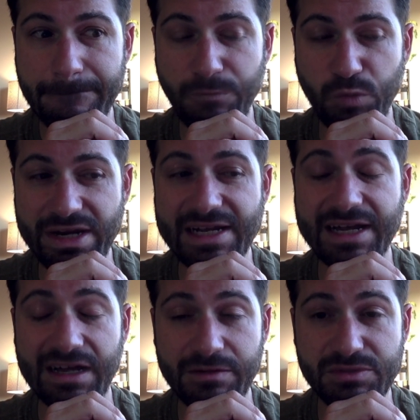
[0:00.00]
when it
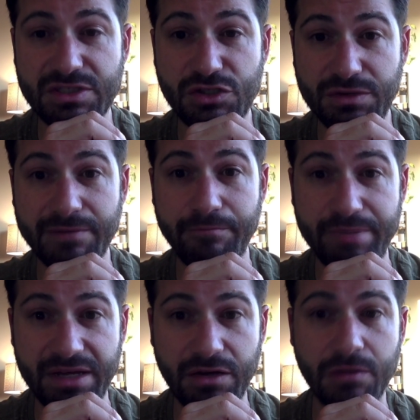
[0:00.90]
comes to doing
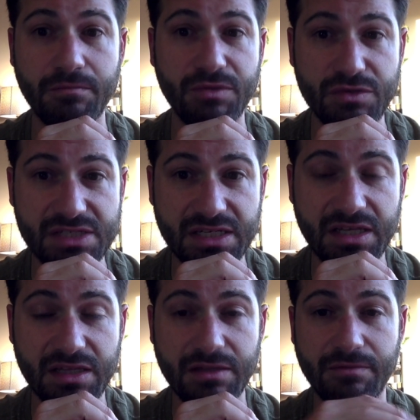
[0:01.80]
bigger
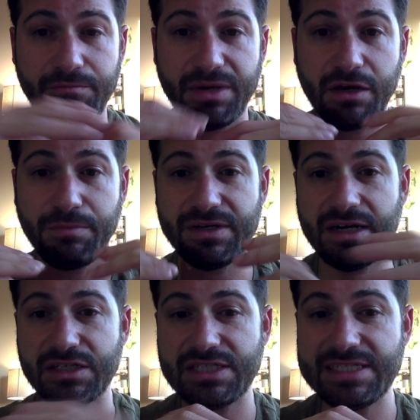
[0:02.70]
music, bigger
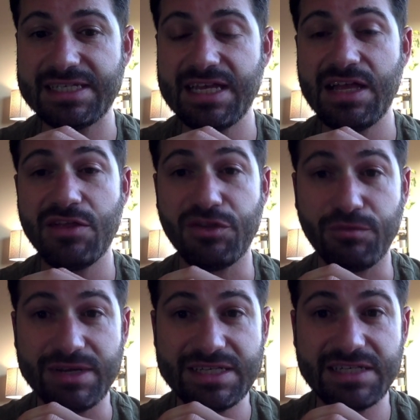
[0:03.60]
productions, the
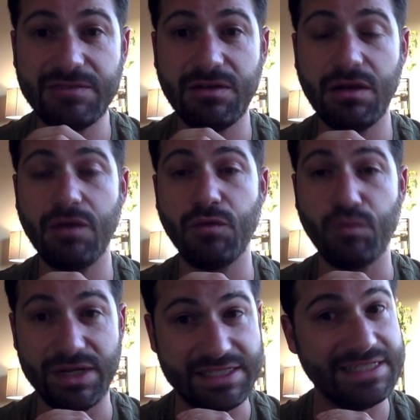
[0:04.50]
reason
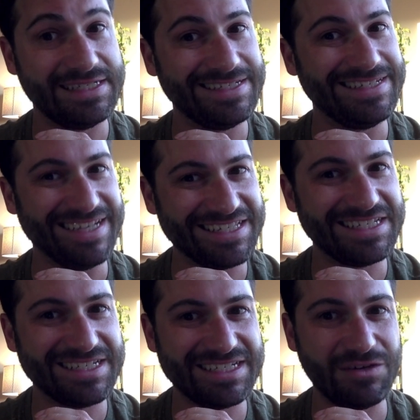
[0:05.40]
Reason
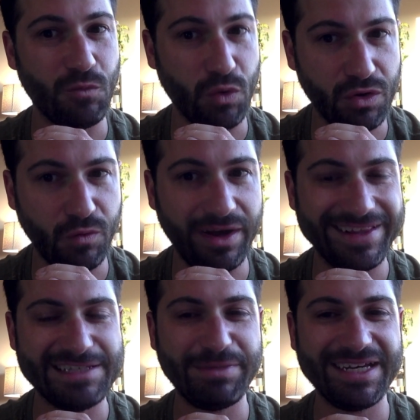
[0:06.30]
doesn't work well
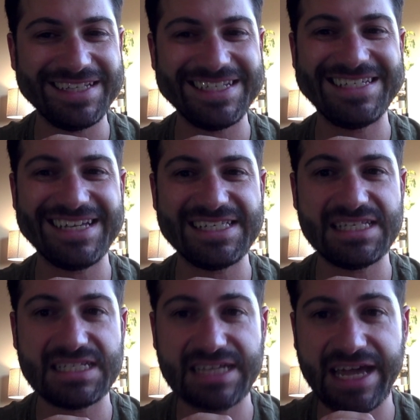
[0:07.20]
is because it doesn't
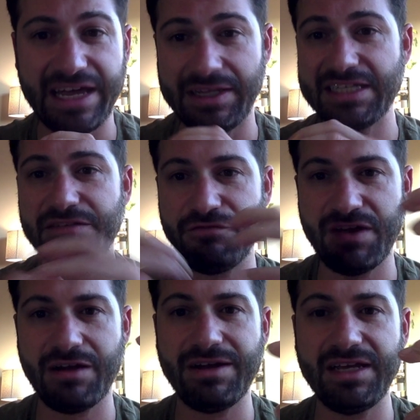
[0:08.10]
scale.
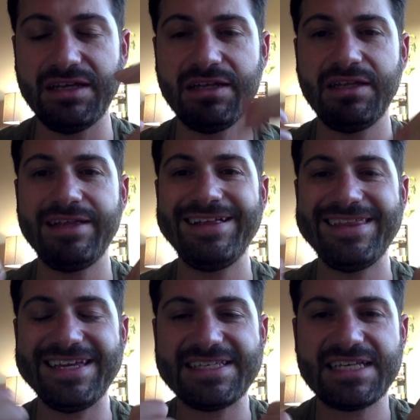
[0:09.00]
The
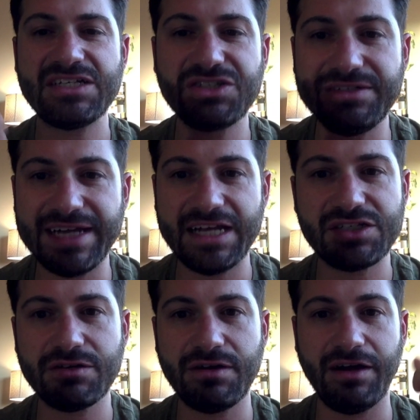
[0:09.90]
essential
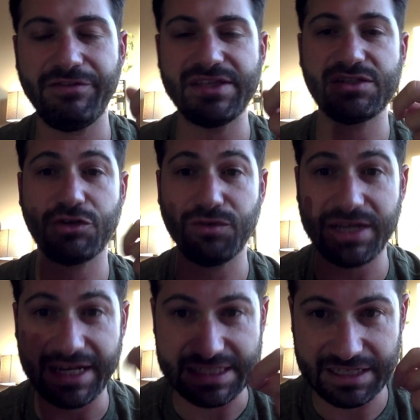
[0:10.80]
nature of its
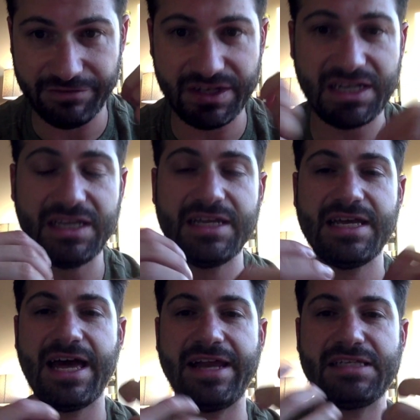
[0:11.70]
creativity
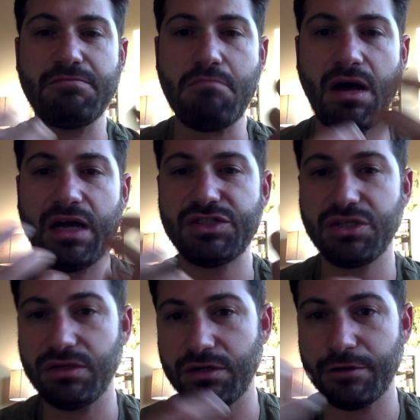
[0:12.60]
and its
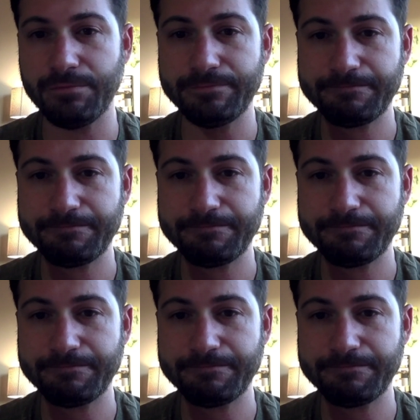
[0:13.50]
modular